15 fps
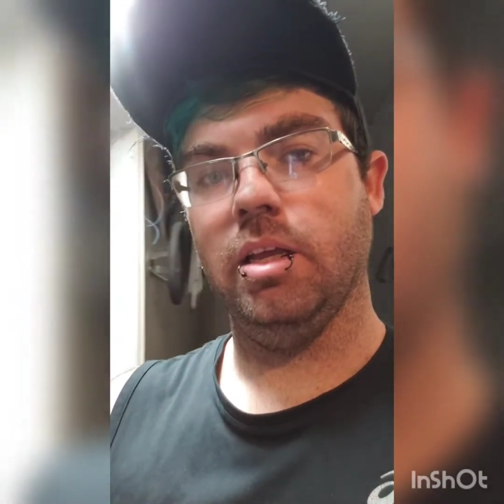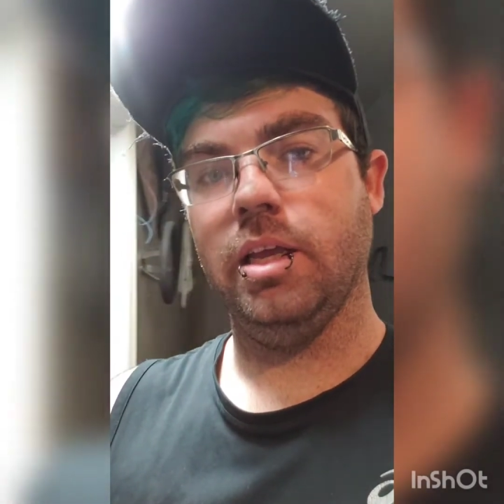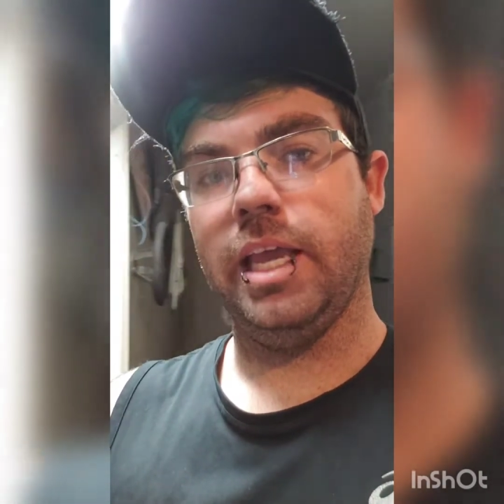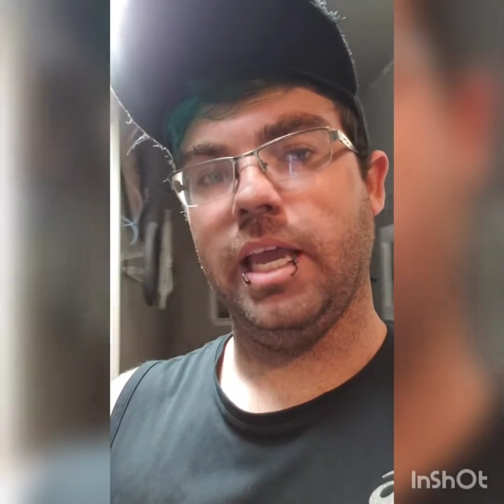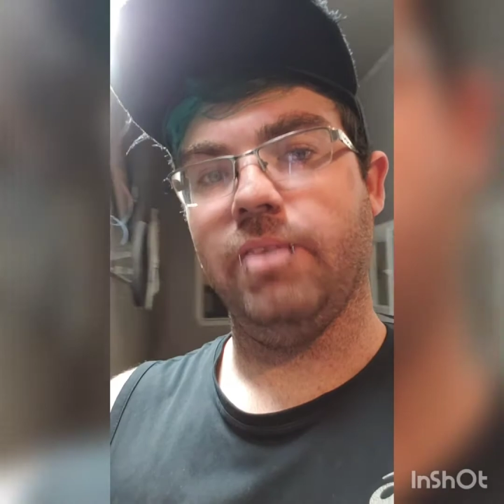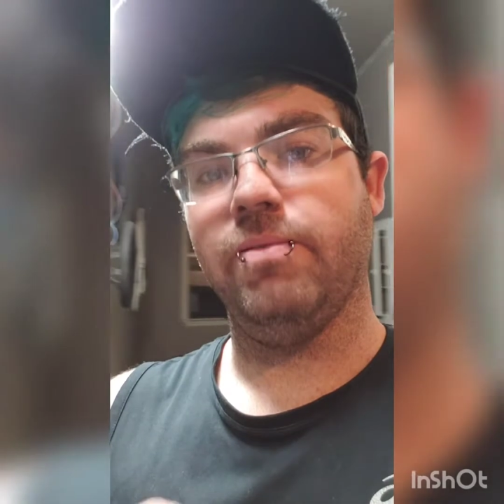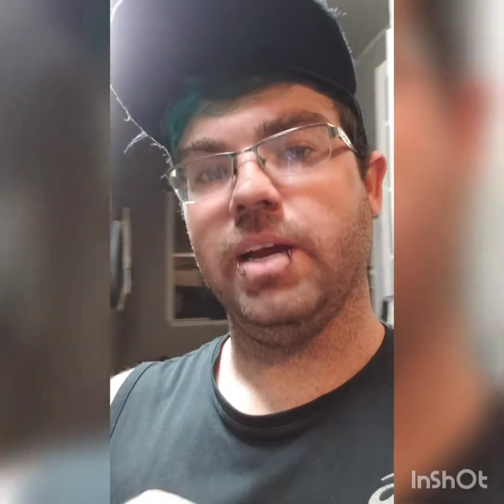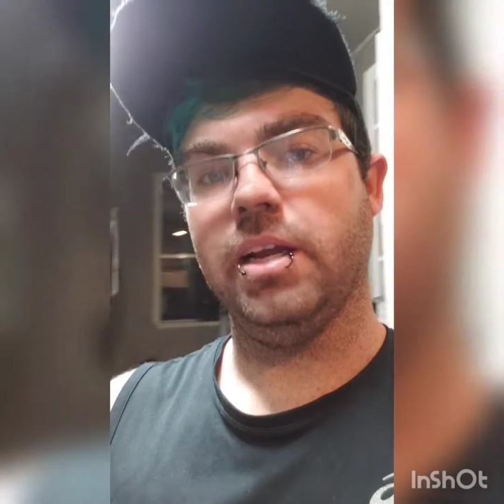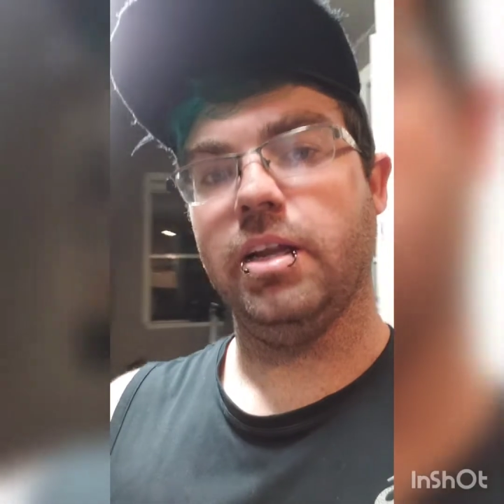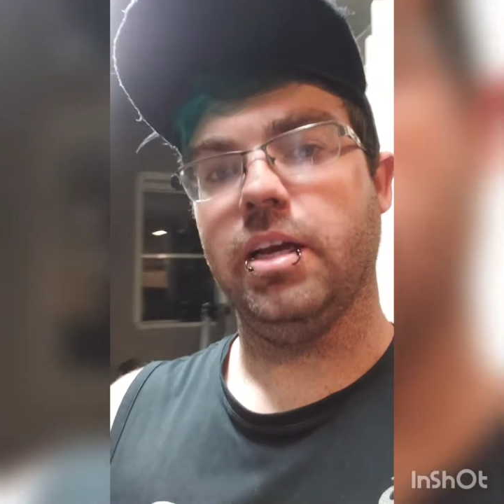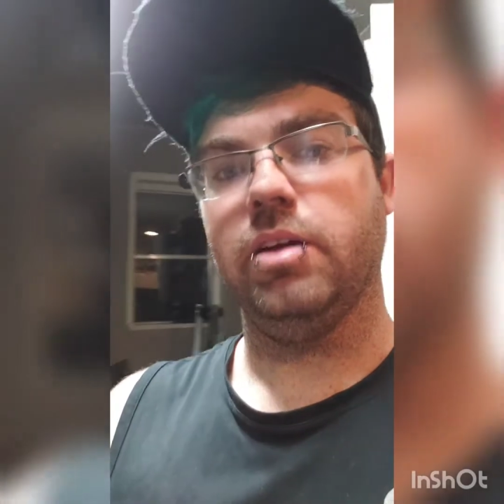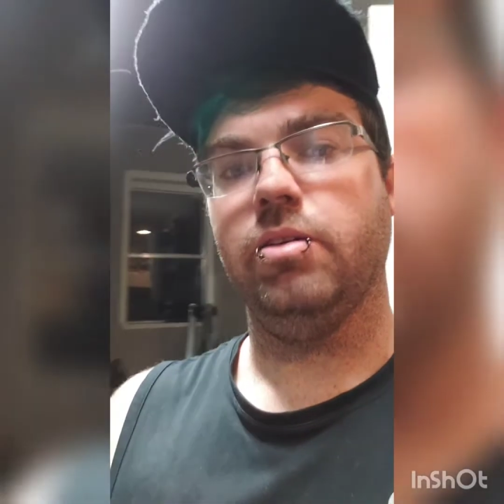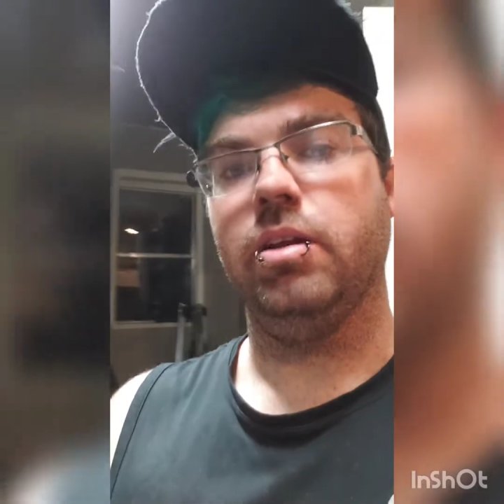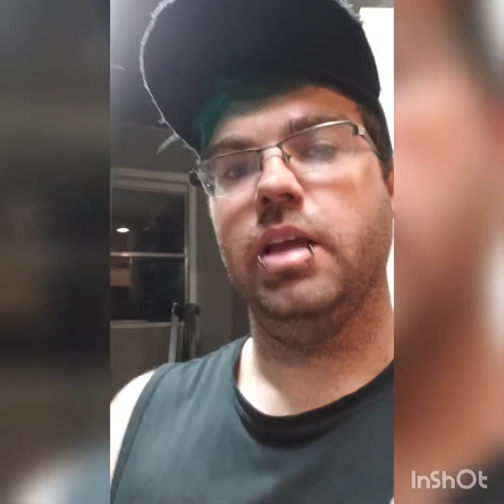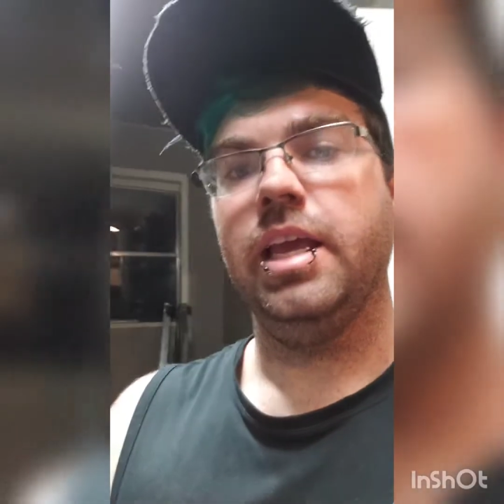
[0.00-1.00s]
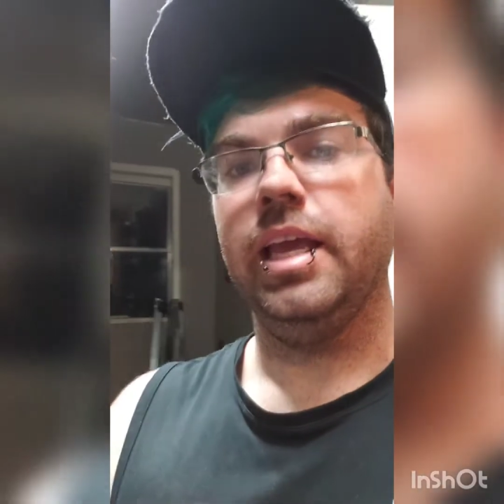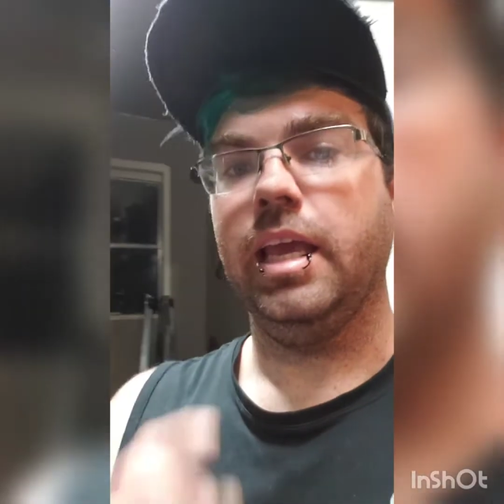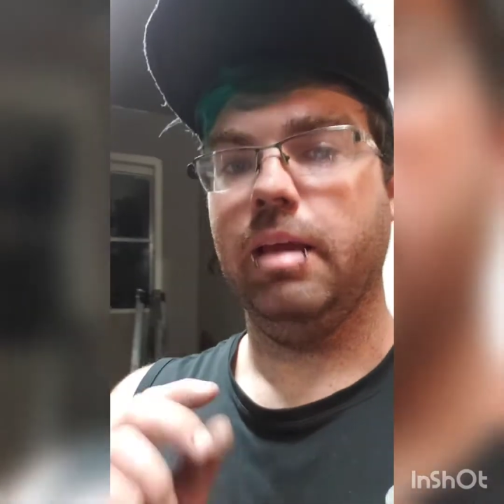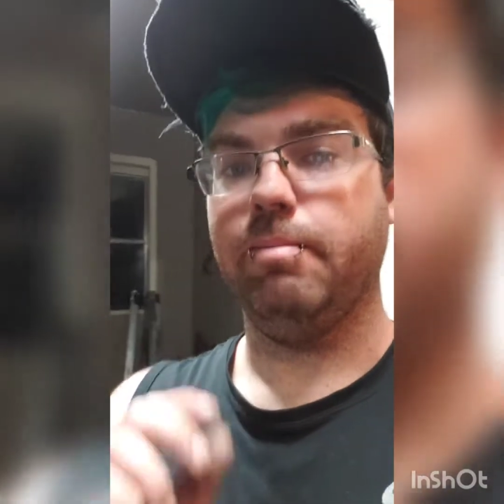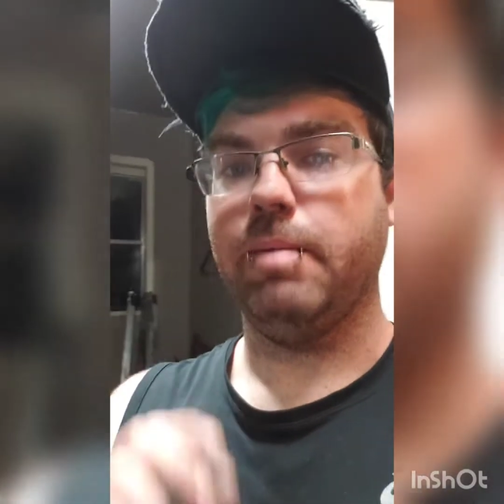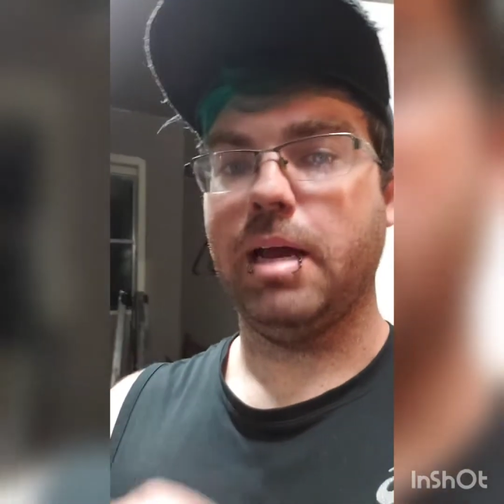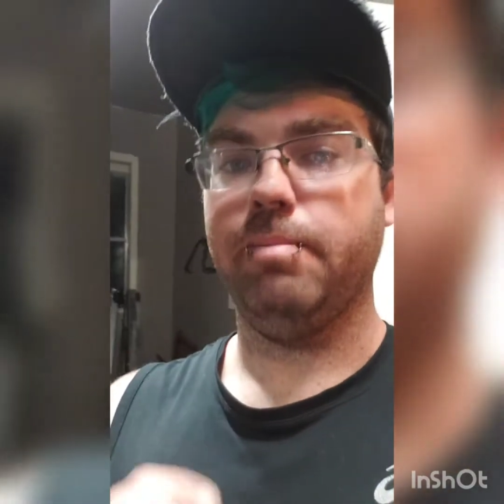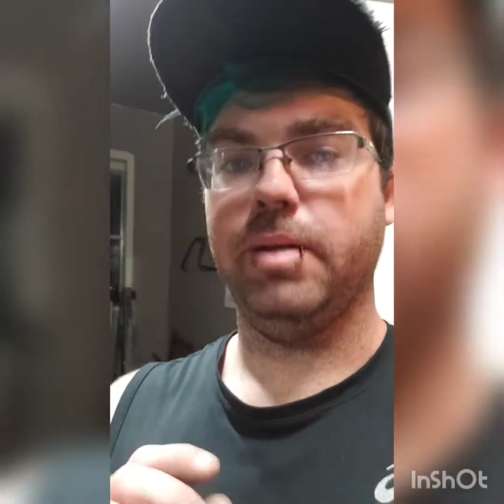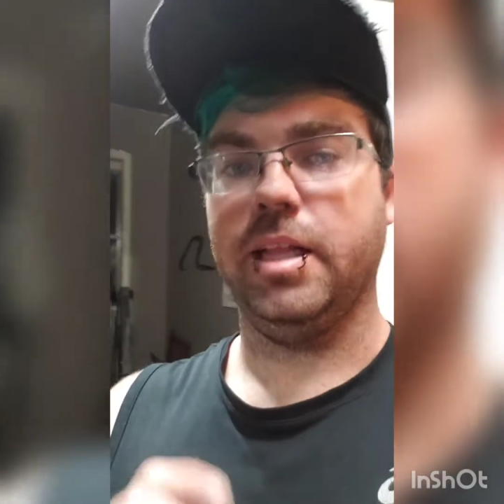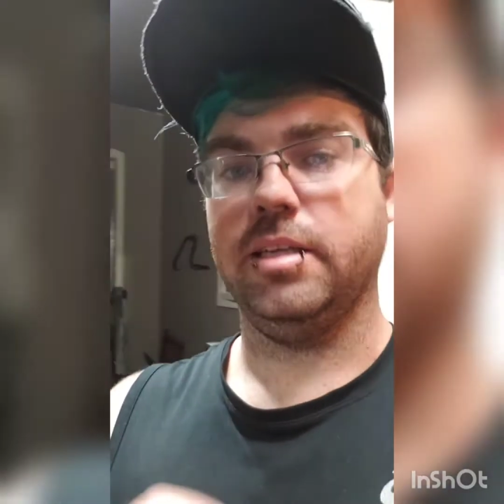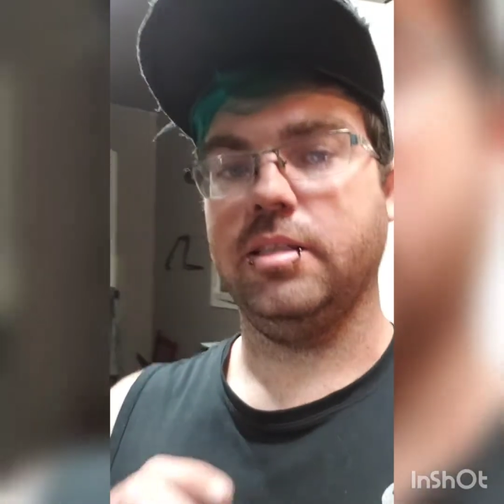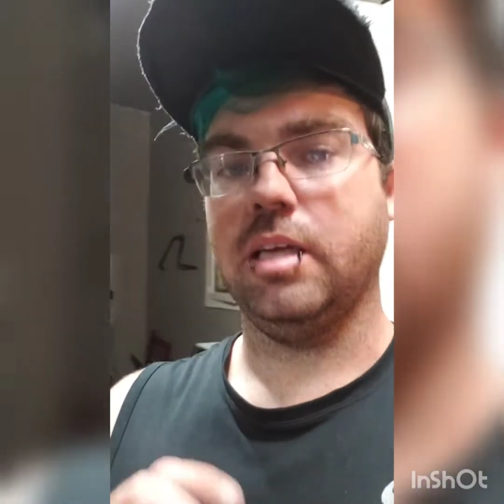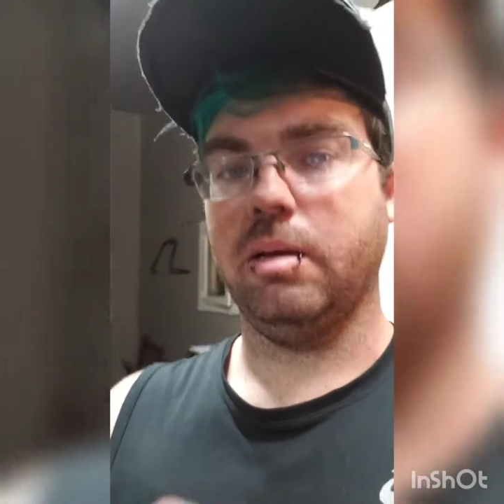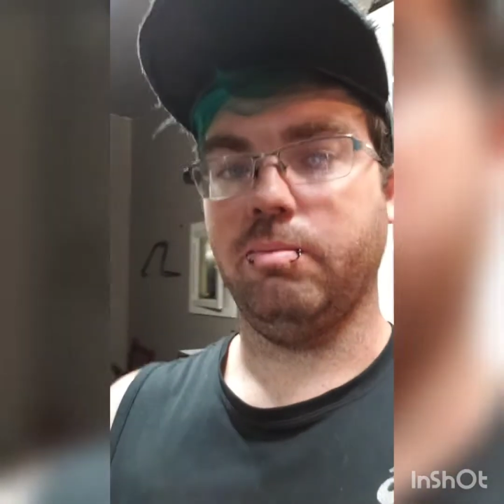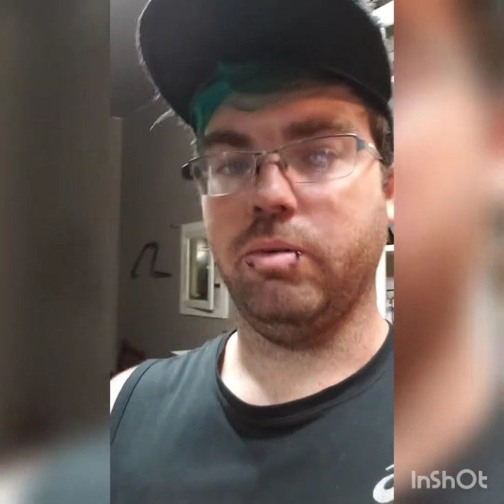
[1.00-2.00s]
and find out it might have been that
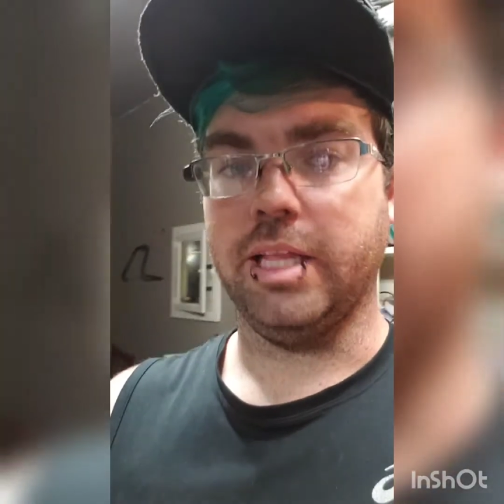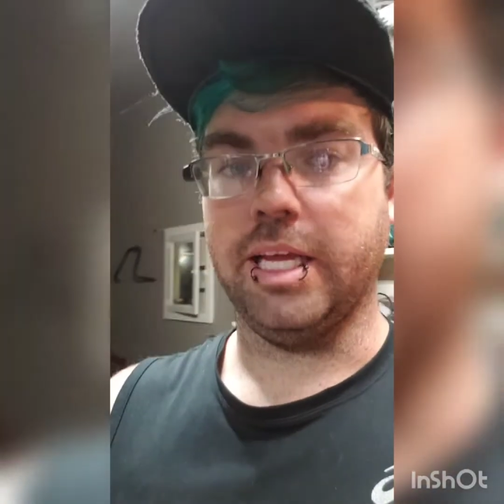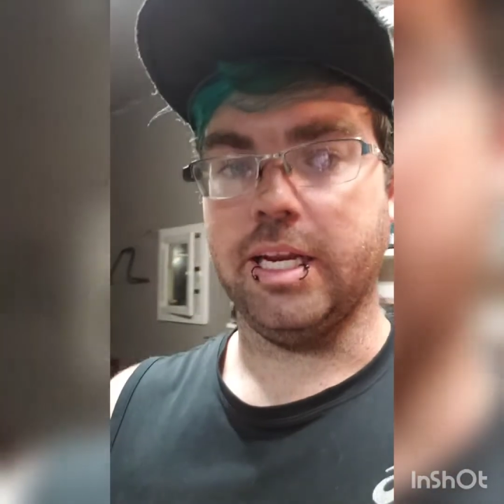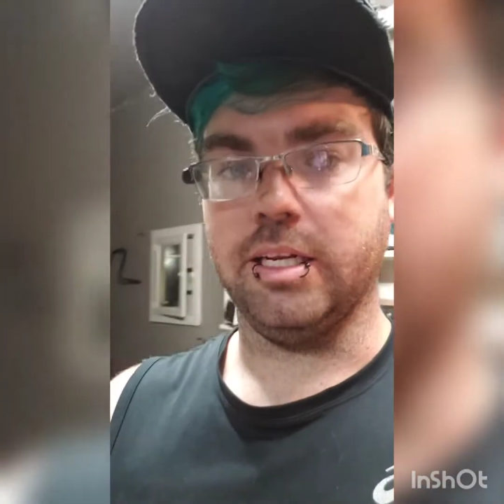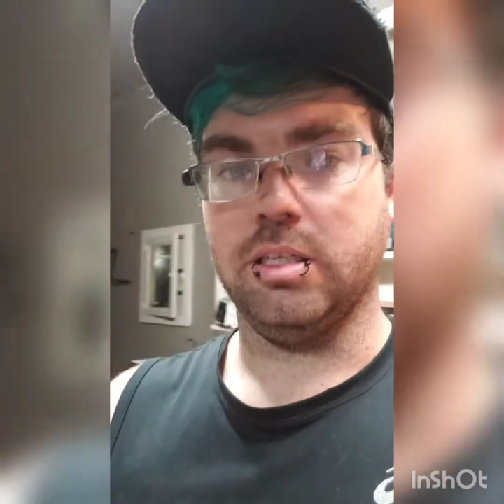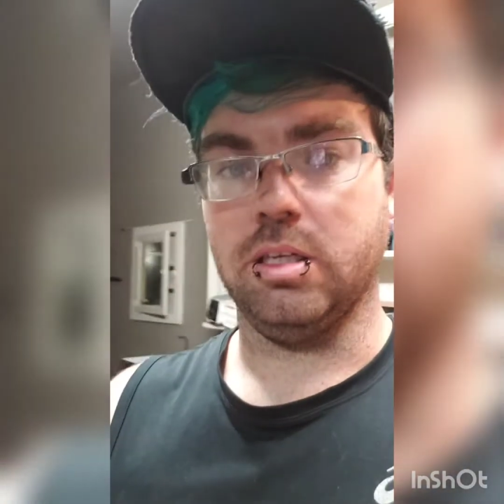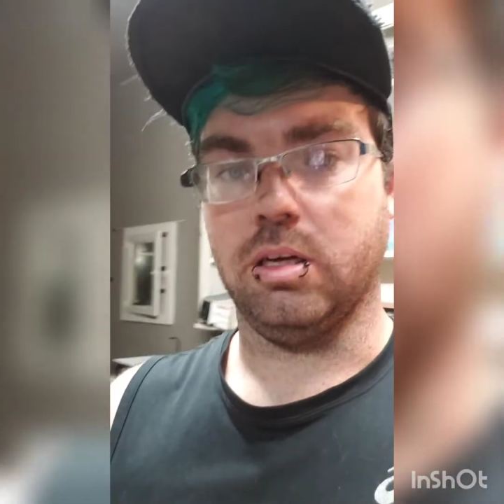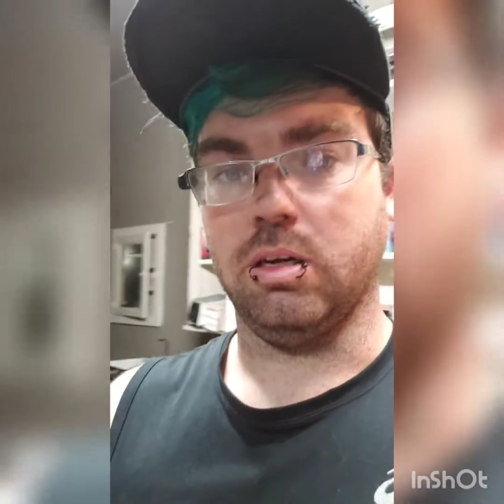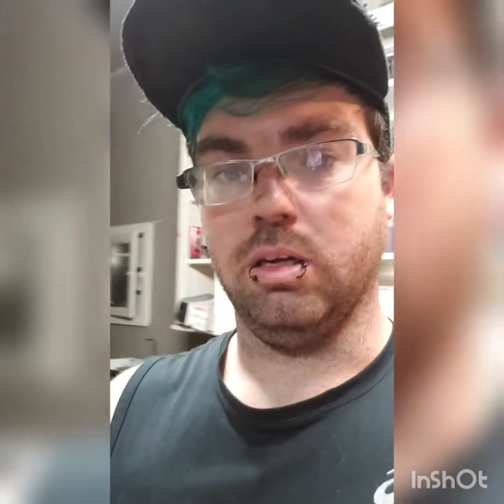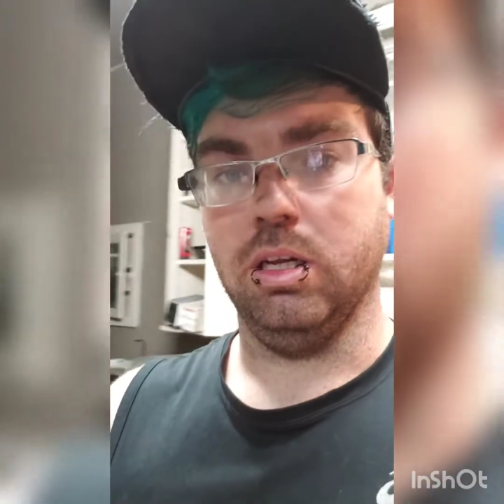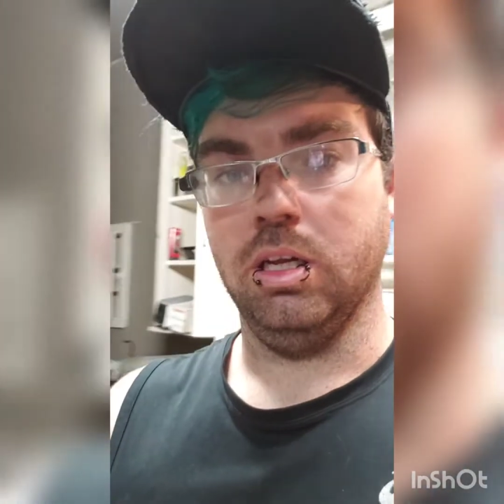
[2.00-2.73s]
same one that I saw.